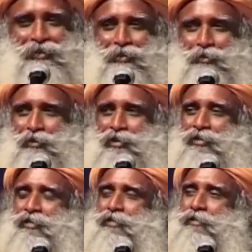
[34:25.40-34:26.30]
into
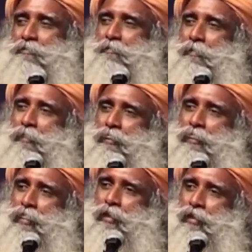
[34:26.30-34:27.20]
this.
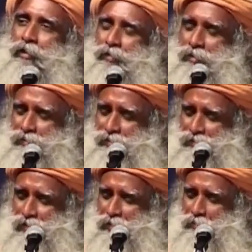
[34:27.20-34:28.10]
It
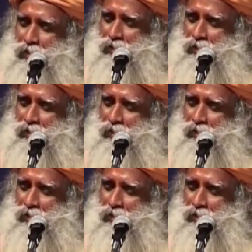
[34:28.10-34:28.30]
is run